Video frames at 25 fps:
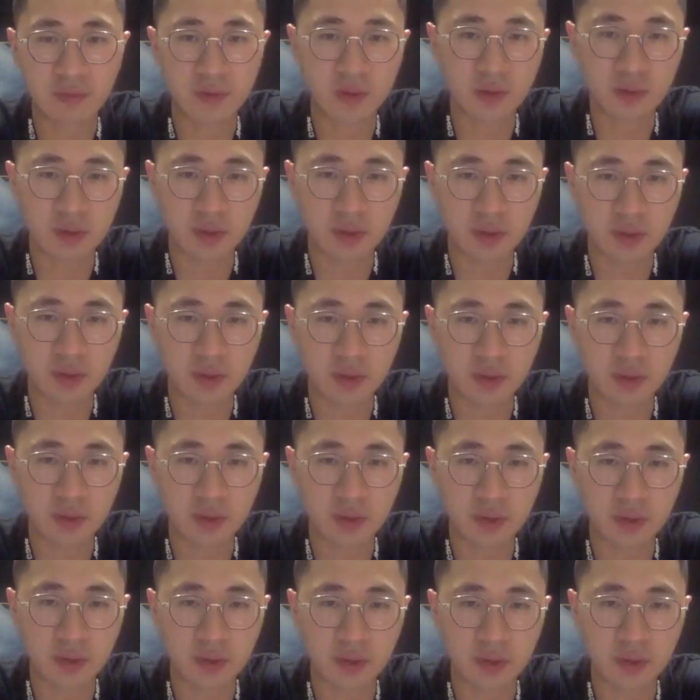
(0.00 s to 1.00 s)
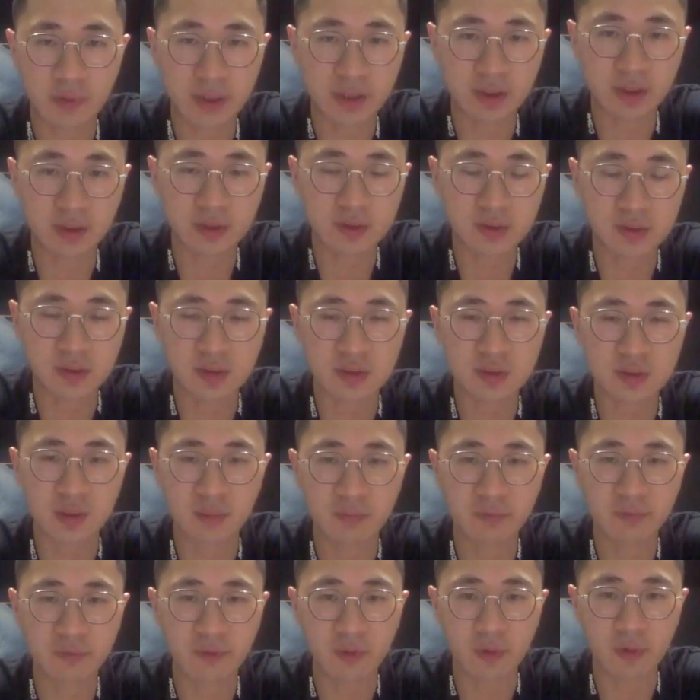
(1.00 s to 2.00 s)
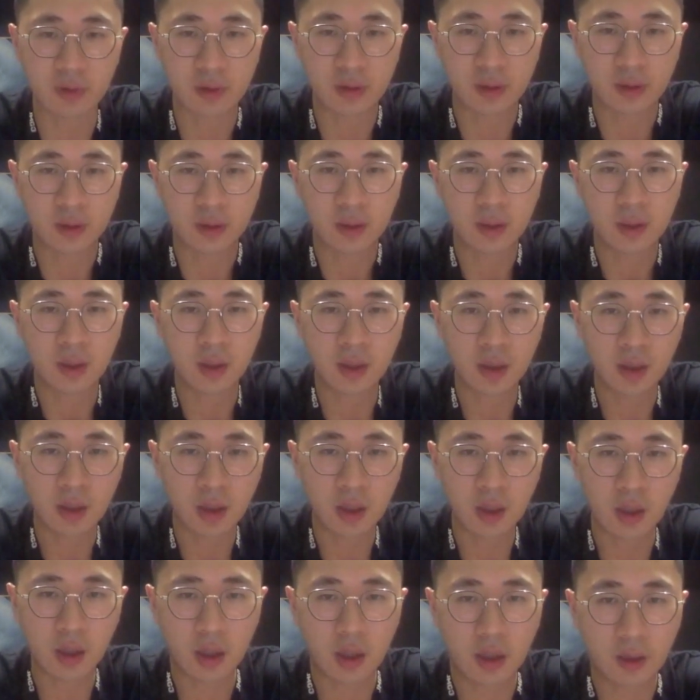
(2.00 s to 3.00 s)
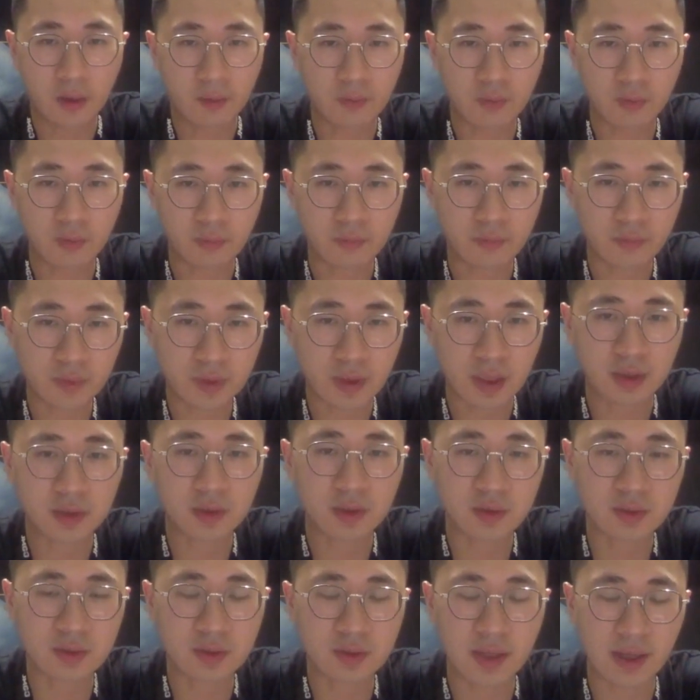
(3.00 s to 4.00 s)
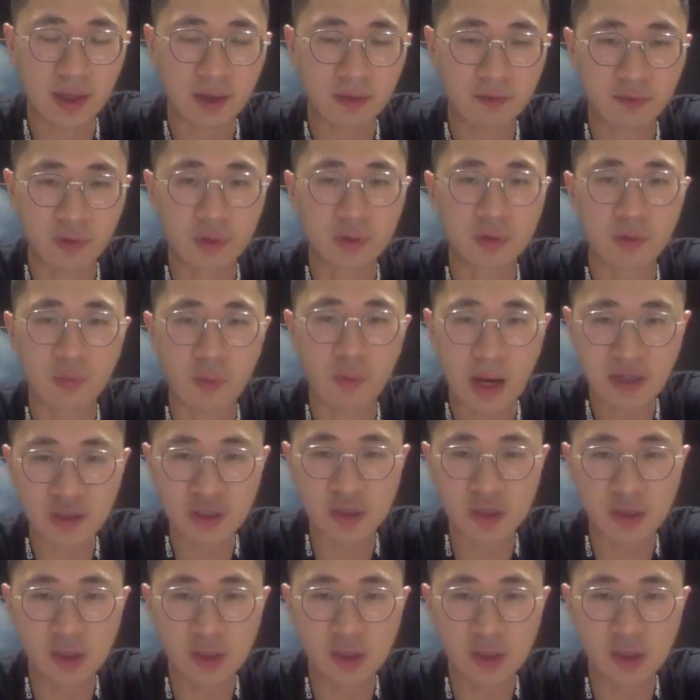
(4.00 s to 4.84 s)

you gives you the operating system for the uh, contents there for you to watch.